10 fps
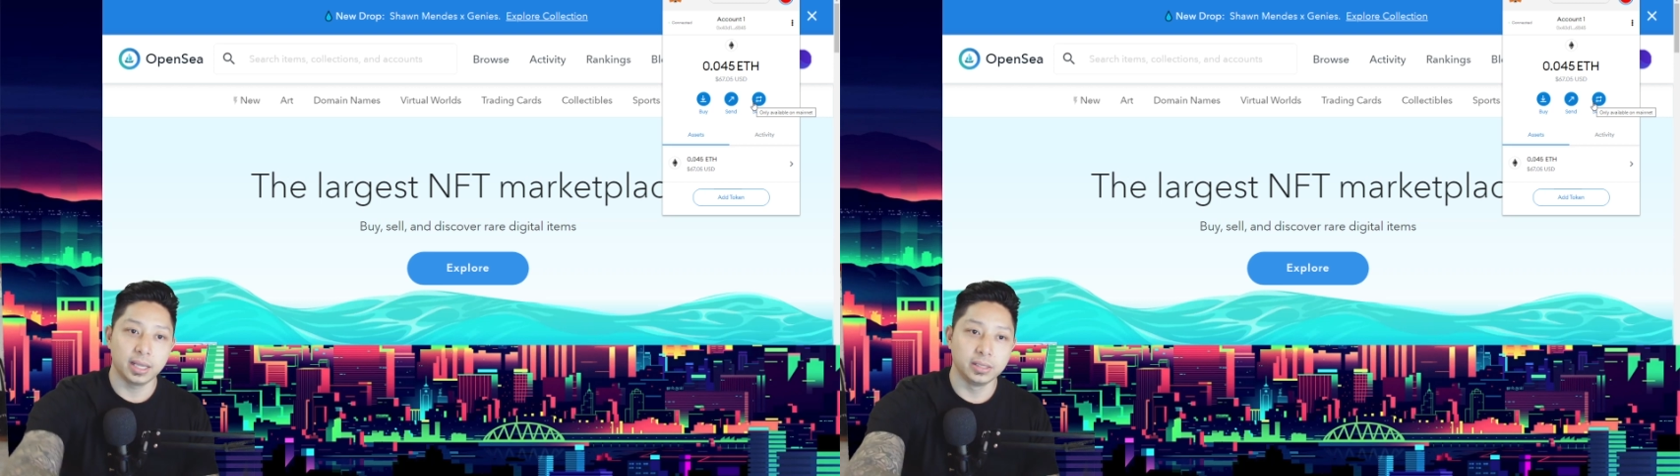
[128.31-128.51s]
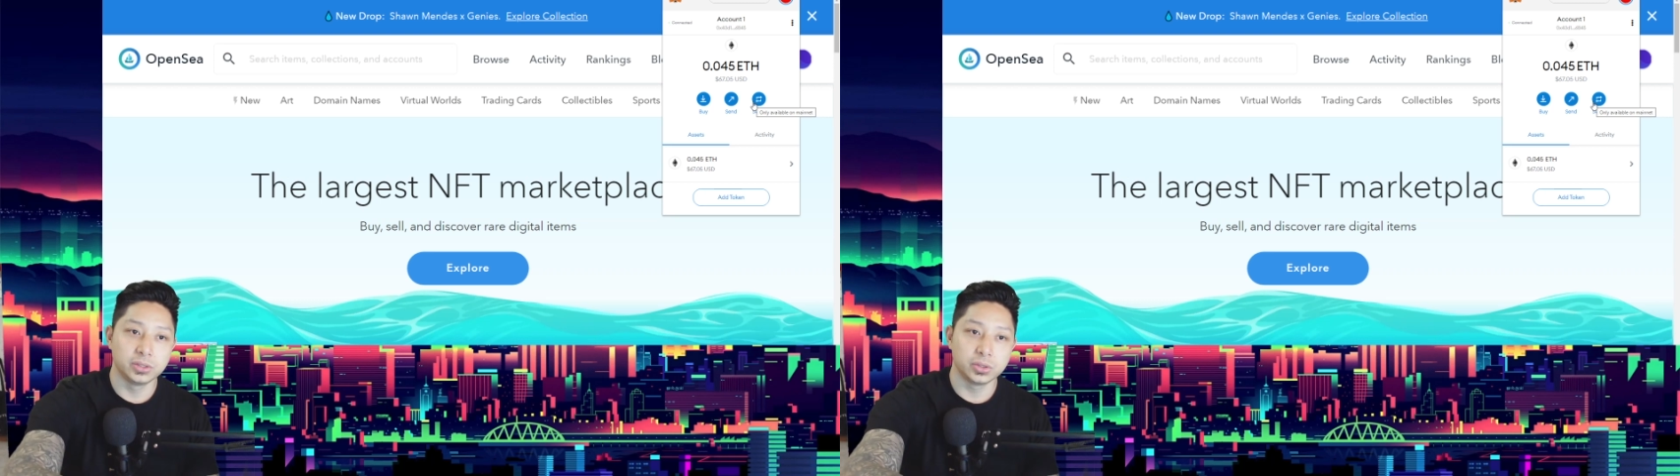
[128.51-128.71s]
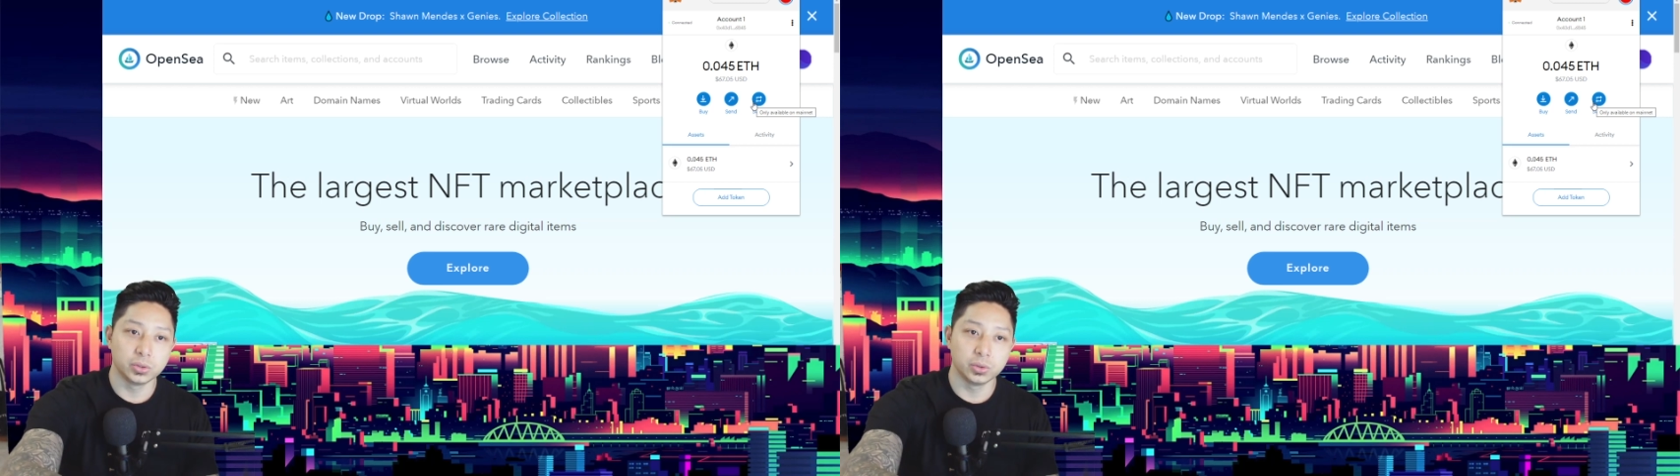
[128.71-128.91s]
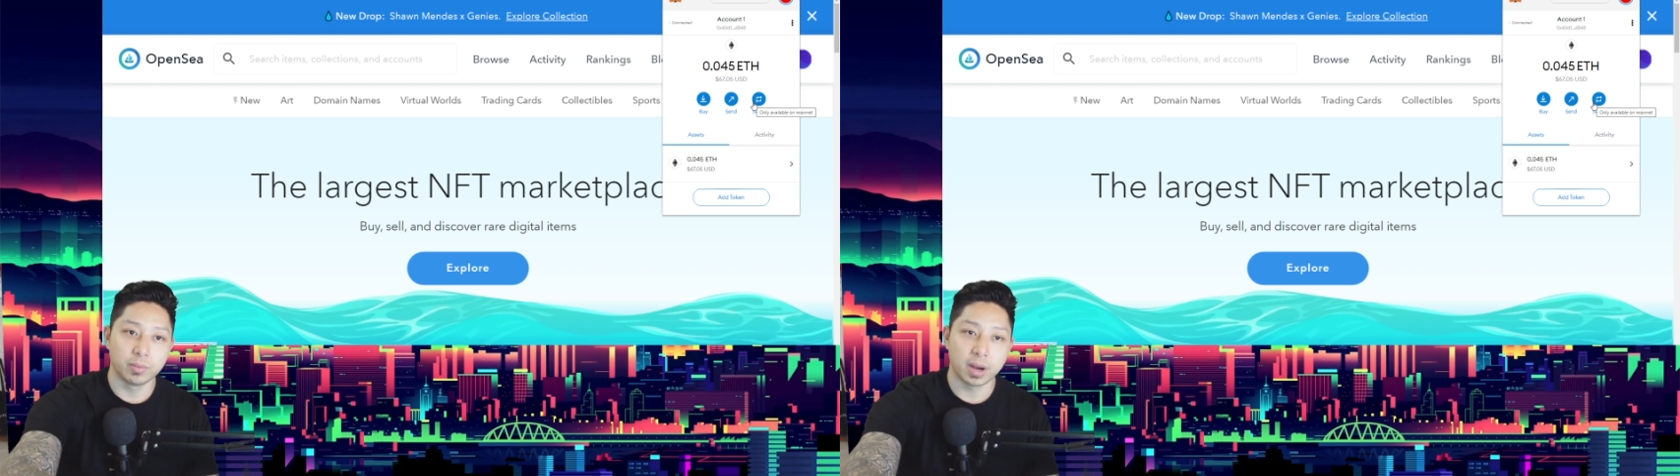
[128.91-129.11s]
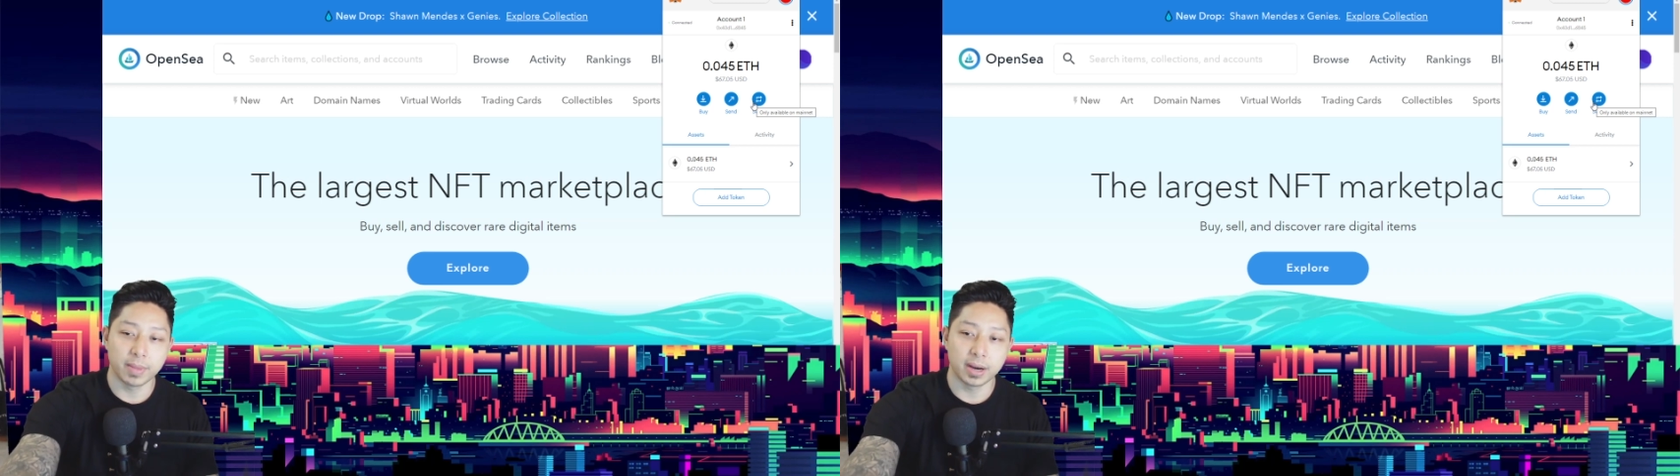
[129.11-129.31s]
into
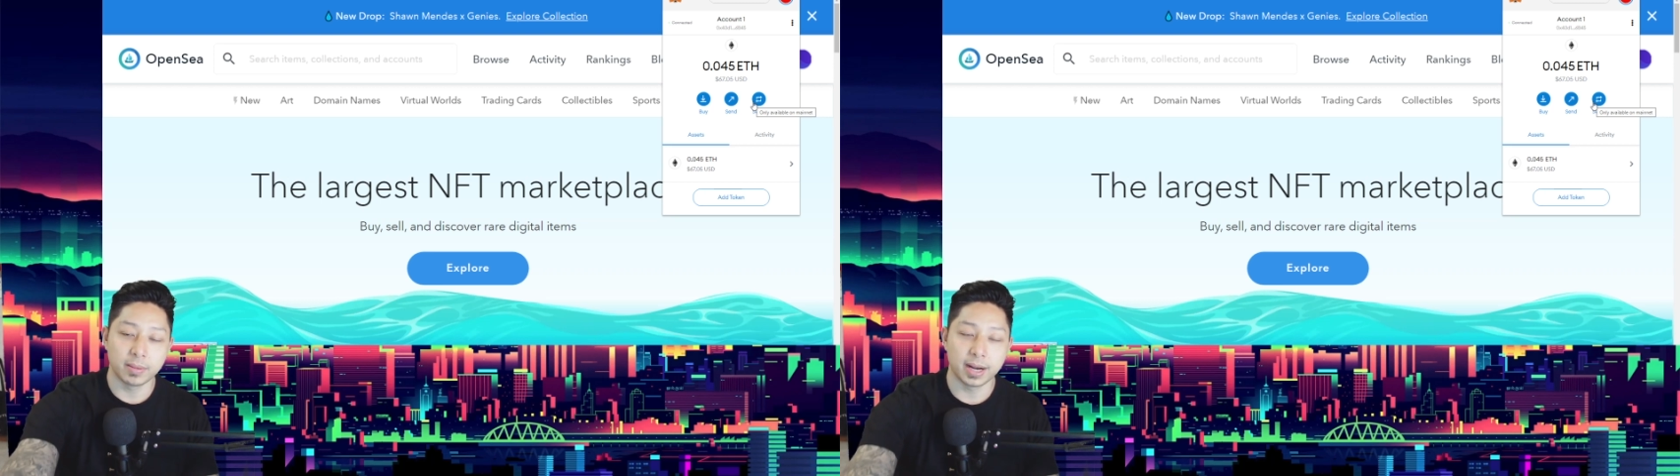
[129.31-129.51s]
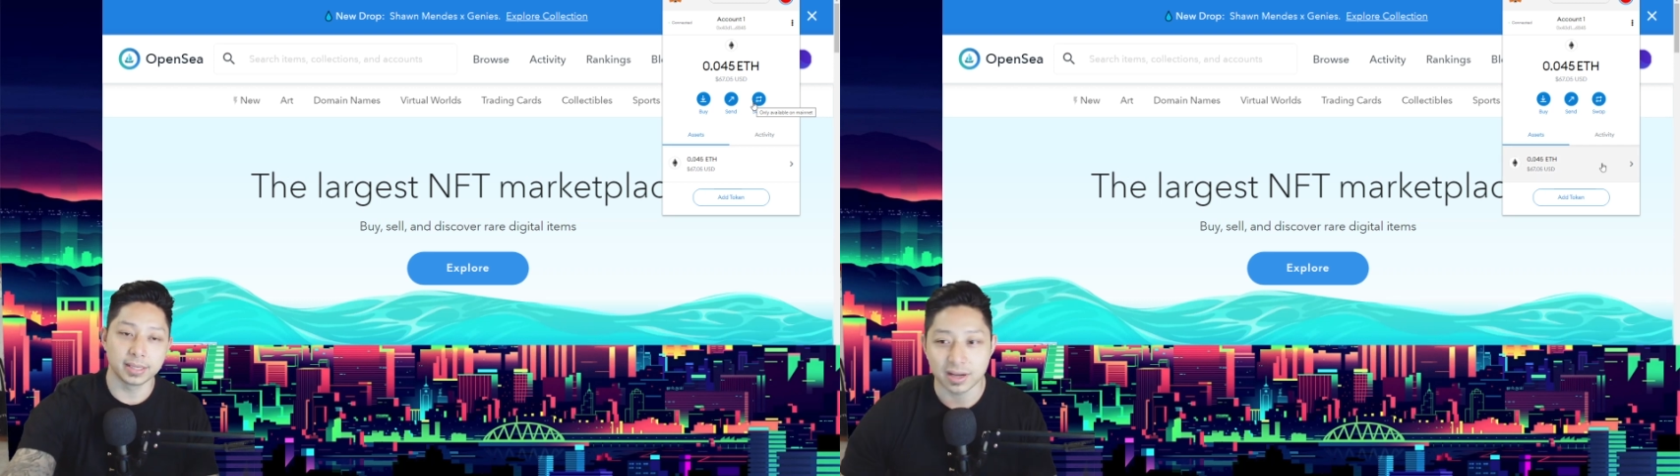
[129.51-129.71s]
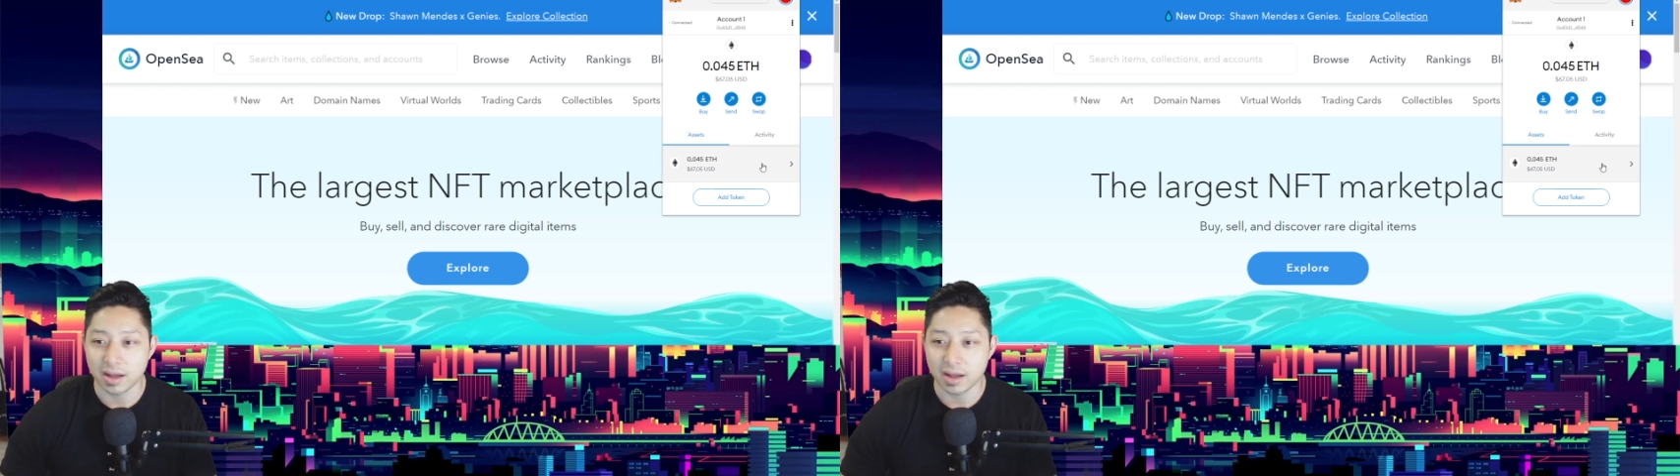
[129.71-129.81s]
my MetaMask.